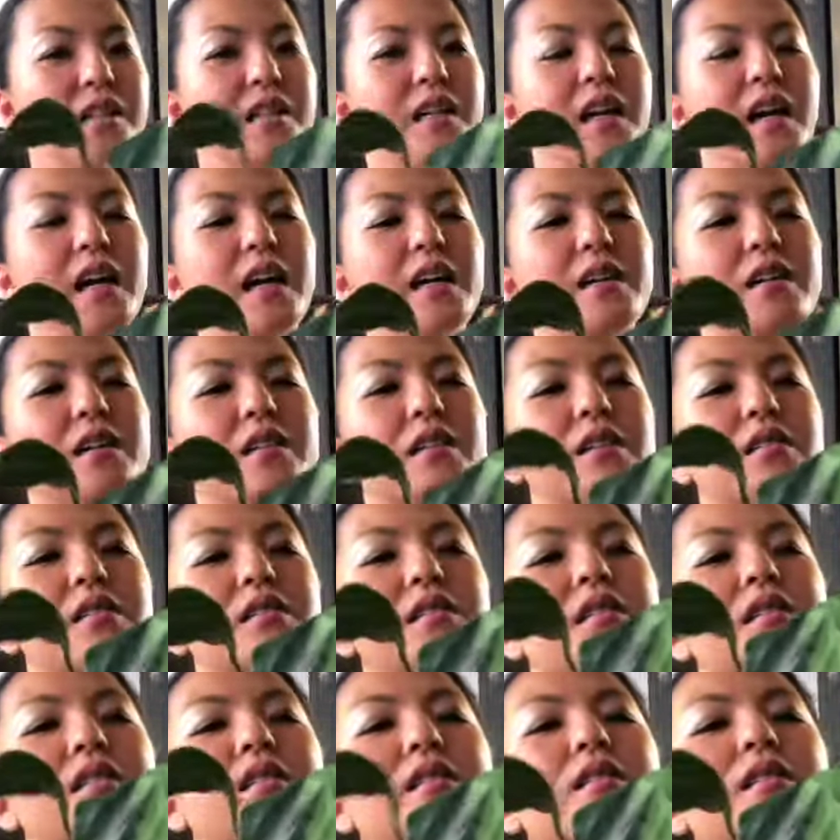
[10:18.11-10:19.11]
I heard
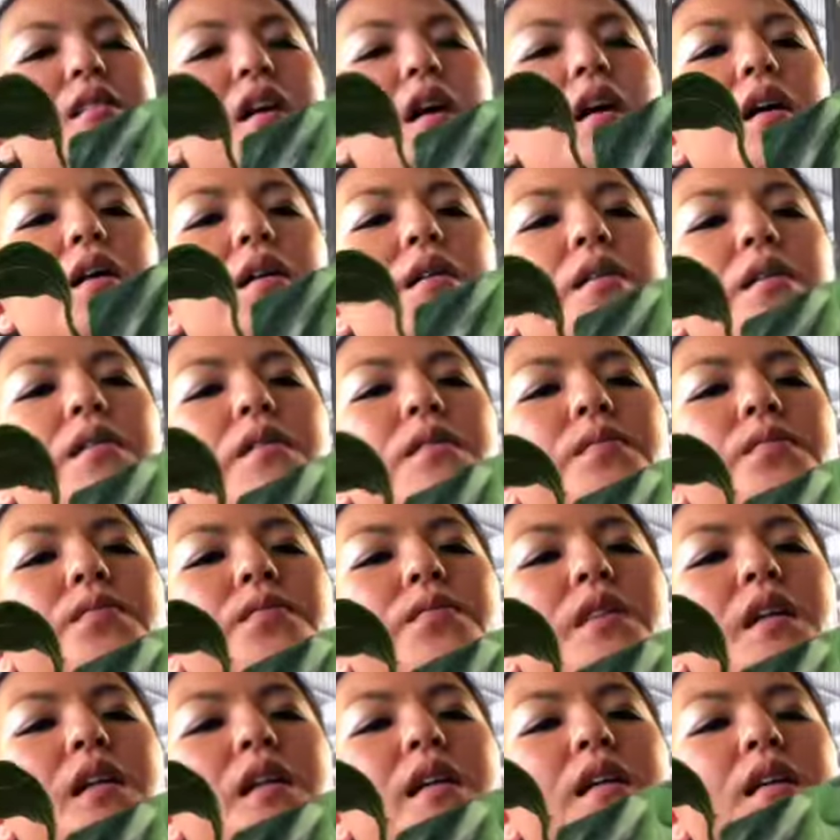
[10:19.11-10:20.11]

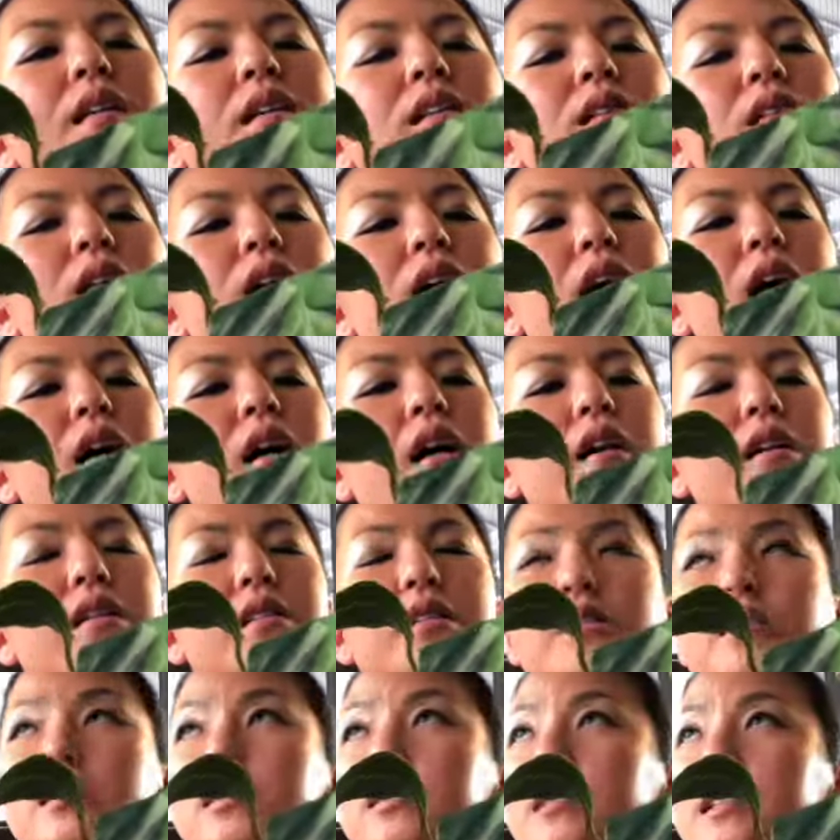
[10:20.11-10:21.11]

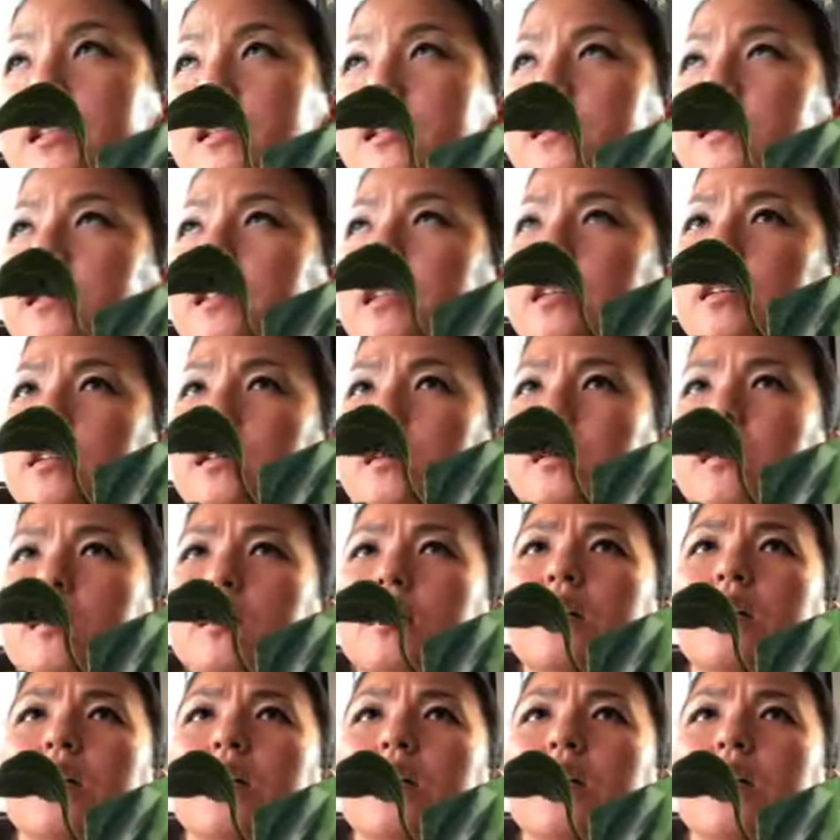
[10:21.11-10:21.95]
nurseries near,